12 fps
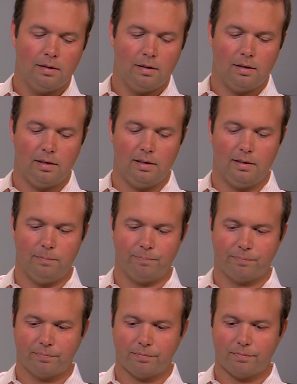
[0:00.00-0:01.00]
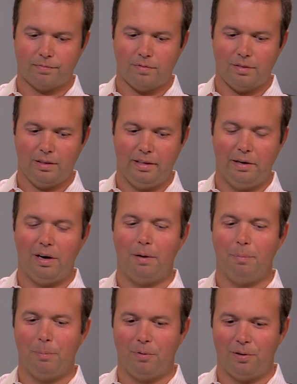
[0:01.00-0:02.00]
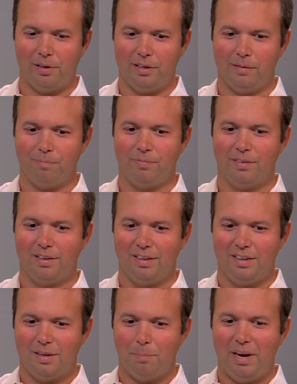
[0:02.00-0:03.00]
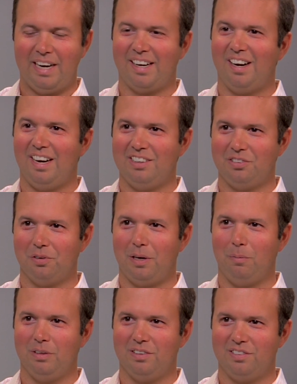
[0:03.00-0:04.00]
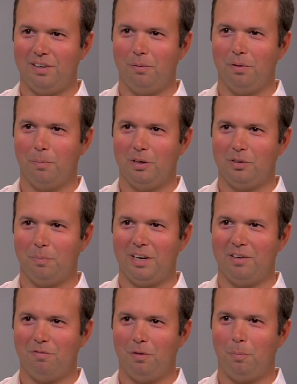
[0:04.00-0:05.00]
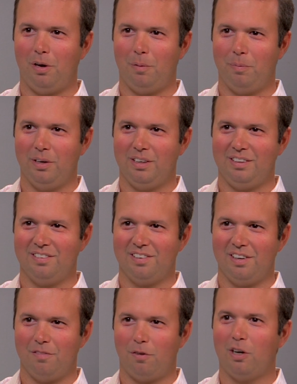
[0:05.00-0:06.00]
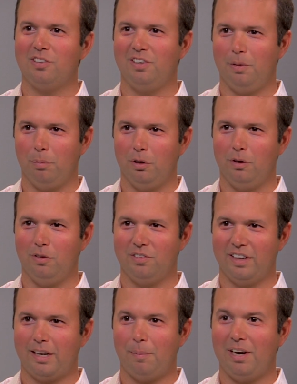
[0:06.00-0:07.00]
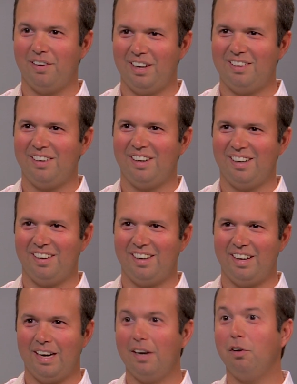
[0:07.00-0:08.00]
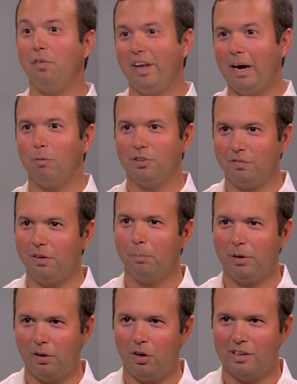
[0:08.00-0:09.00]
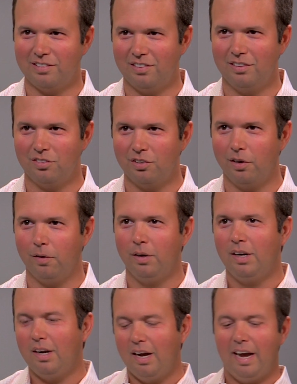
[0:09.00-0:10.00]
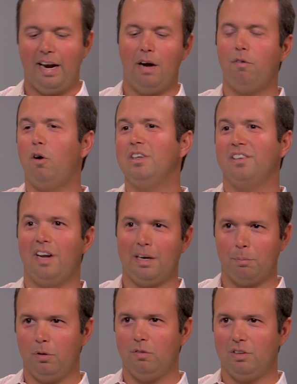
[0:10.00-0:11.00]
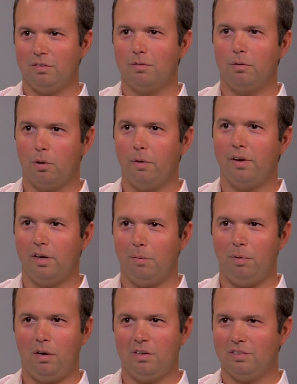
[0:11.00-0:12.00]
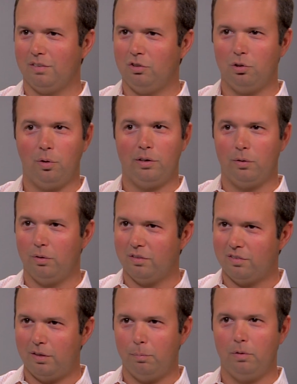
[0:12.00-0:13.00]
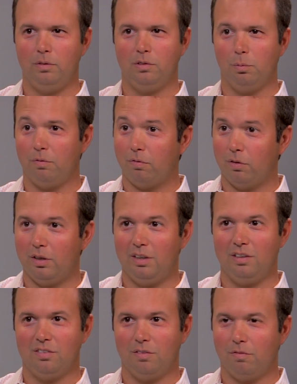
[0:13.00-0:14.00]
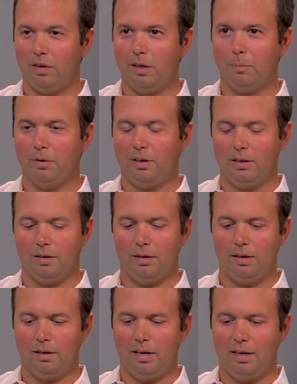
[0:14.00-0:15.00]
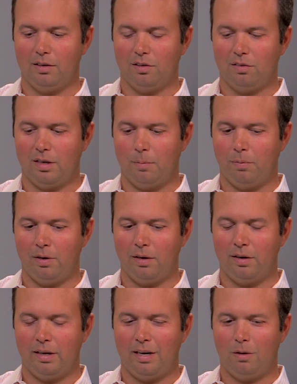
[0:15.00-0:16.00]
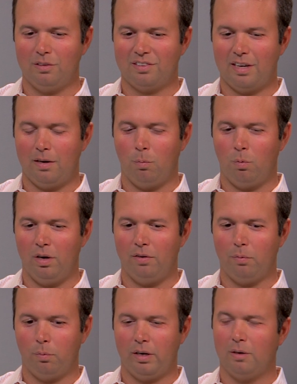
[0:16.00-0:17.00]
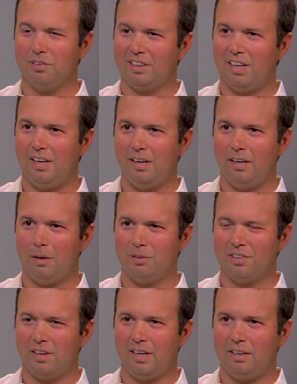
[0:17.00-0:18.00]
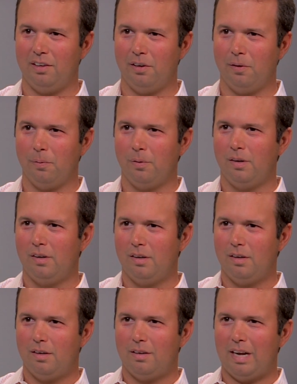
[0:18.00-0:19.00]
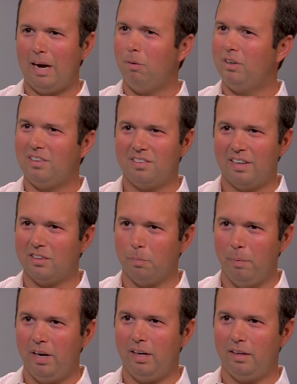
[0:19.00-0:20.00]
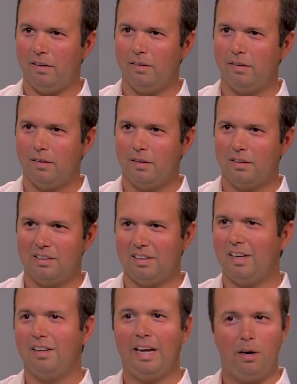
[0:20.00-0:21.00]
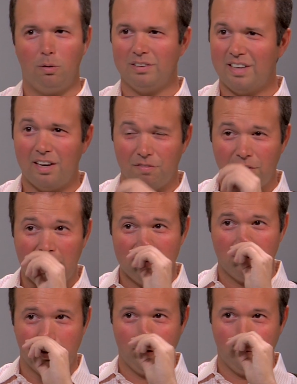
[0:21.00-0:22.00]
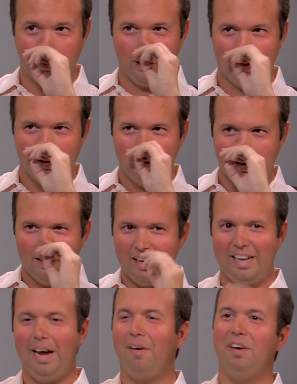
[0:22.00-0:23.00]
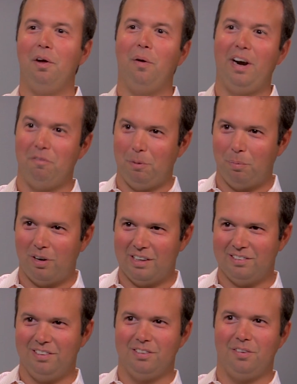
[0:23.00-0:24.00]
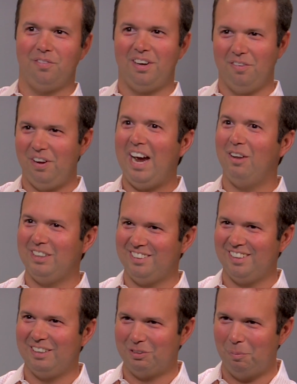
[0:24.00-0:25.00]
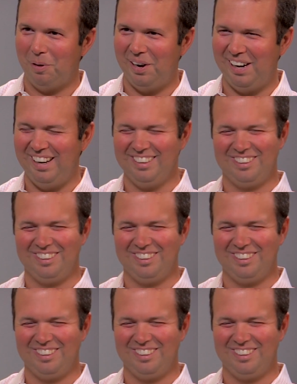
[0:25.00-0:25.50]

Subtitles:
You know, I remember back in high school, I went to see with a bunch of my football buddies, Varsity Blues, that came out in 1999. I knew that was filmed in Austin. So, and I've always liked movies growing up. I always enjoyed going to see movies with friends and family and had a good time there. And I always kind of wondered when I was a kid, I was like, you know, how are these things made? Because that always kind of fascinated me. And now I know every process of how these things are made. Yeah.